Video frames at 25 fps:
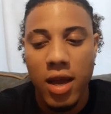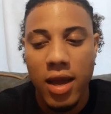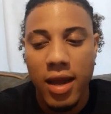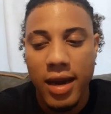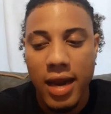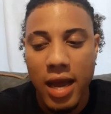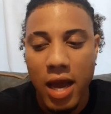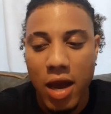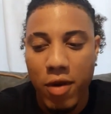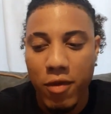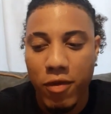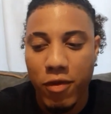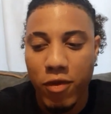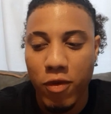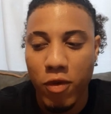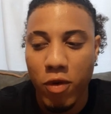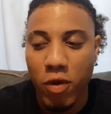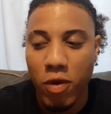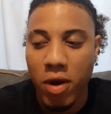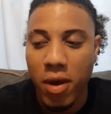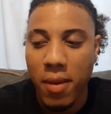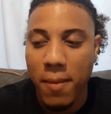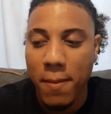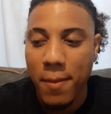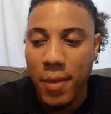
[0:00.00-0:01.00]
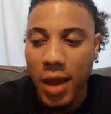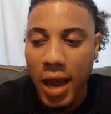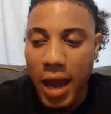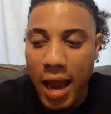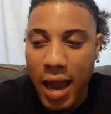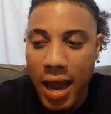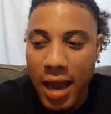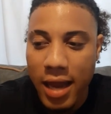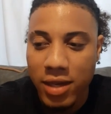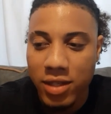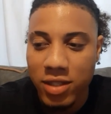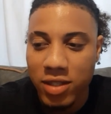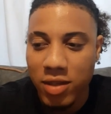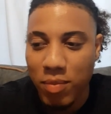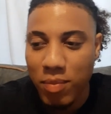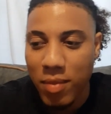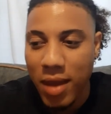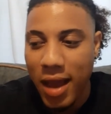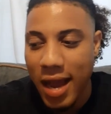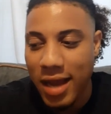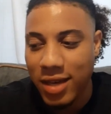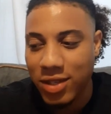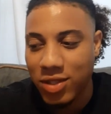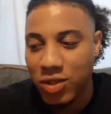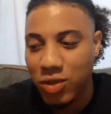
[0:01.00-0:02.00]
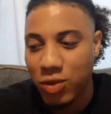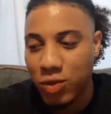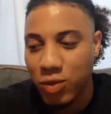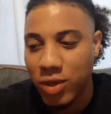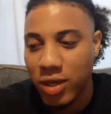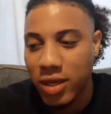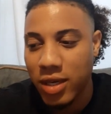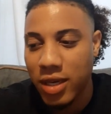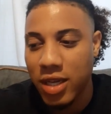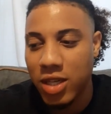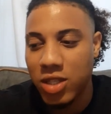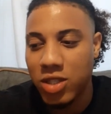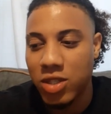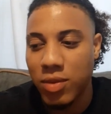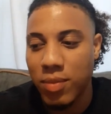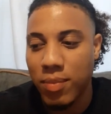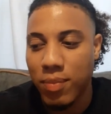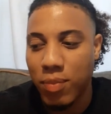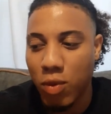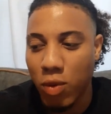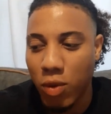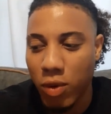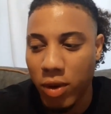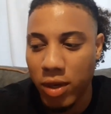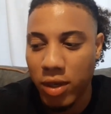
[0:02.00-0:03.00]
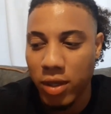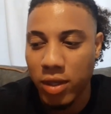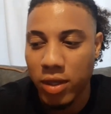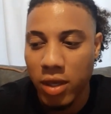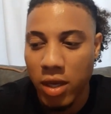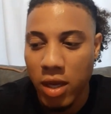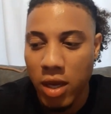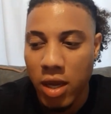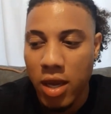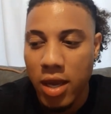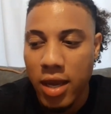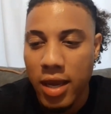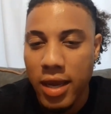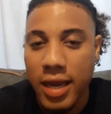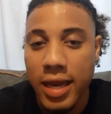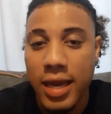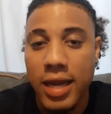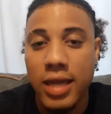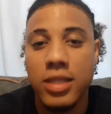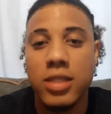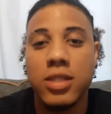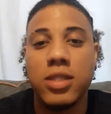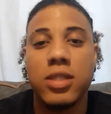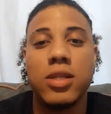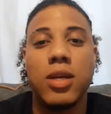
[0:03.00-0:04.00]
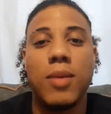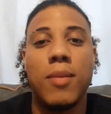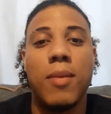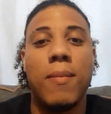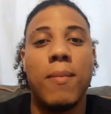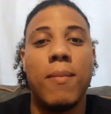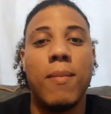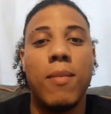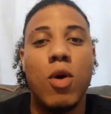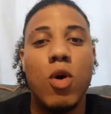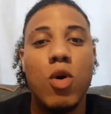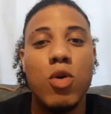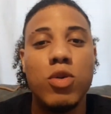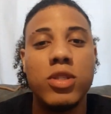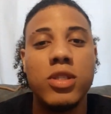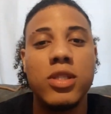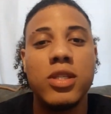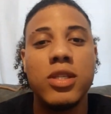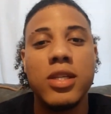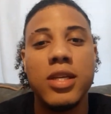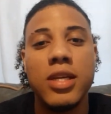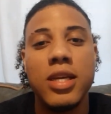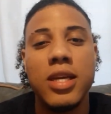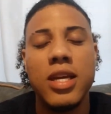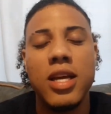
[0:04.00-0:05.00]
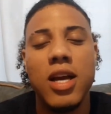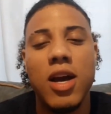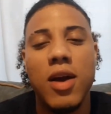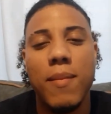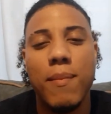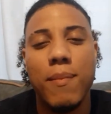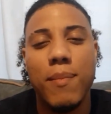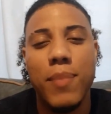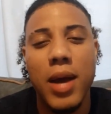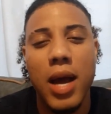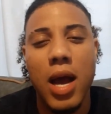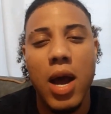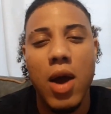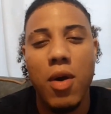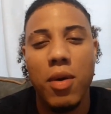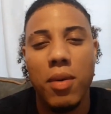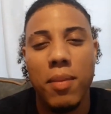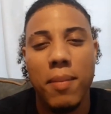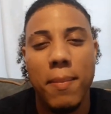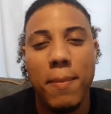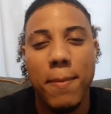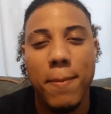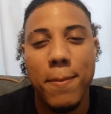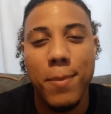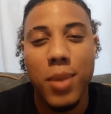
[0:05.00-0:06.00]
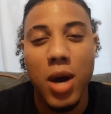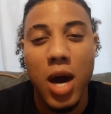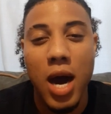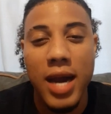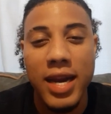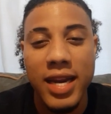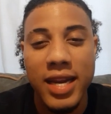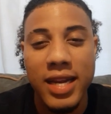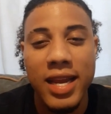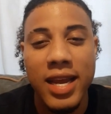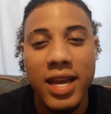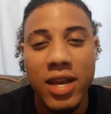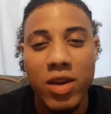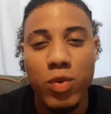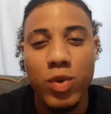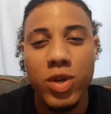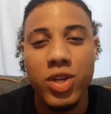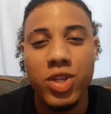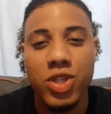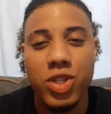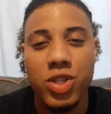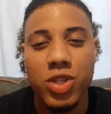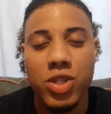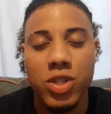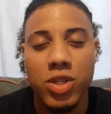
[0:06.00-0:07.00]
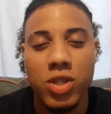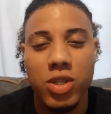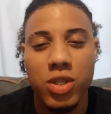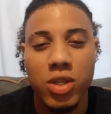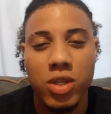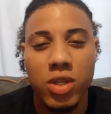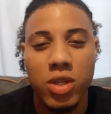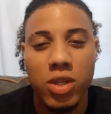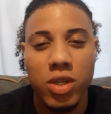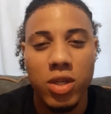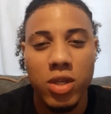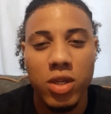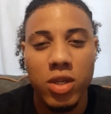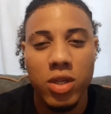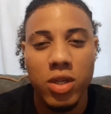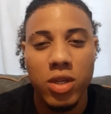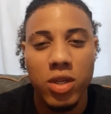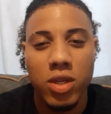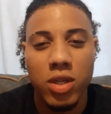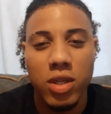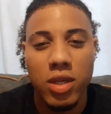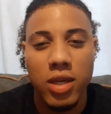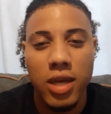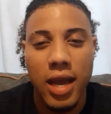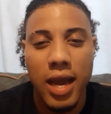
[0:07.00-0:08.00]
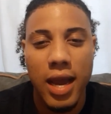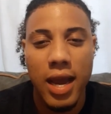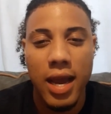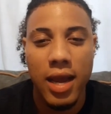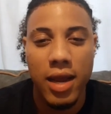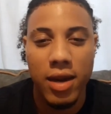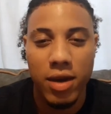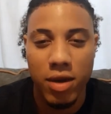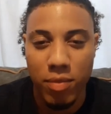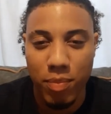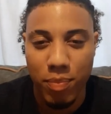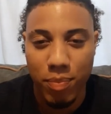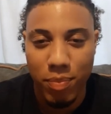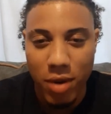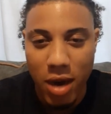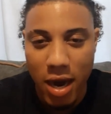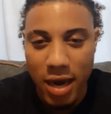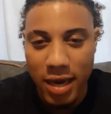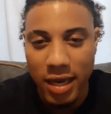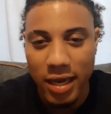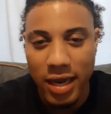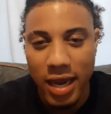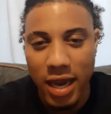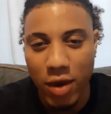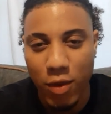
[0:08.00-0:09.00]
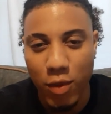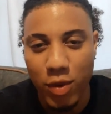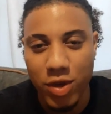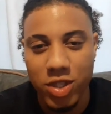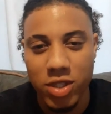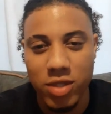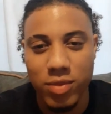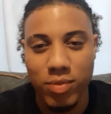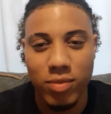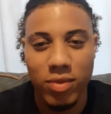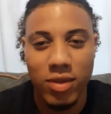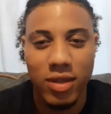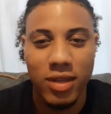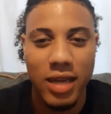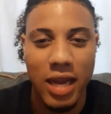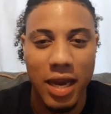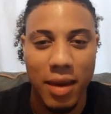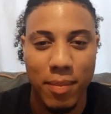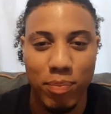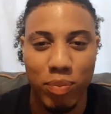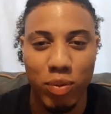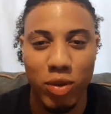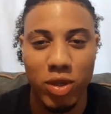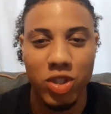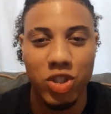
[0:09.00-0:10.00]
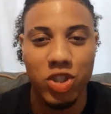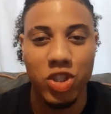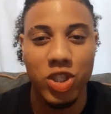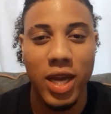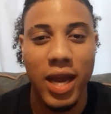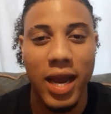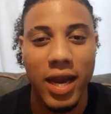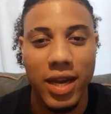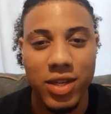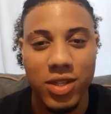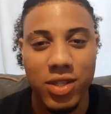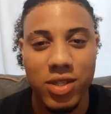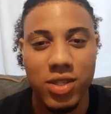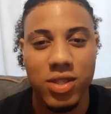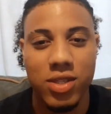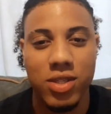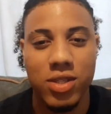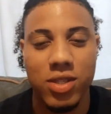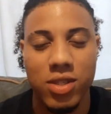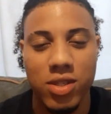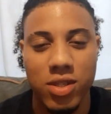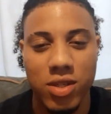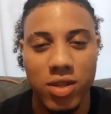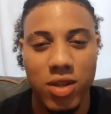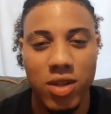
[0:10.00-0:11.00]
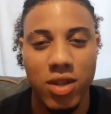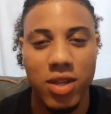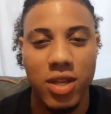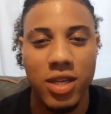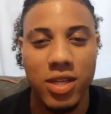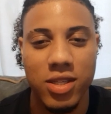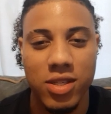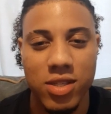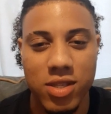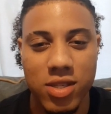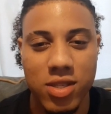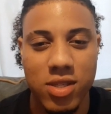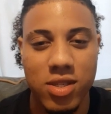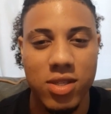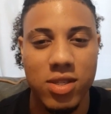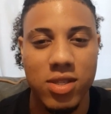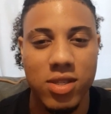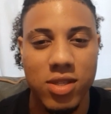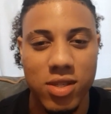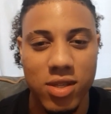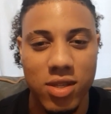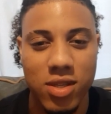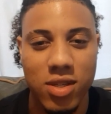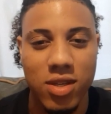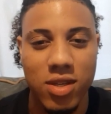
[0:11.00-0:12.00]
Now, for a man to master it, it's important. It's mostly about body language, and body language like projects this,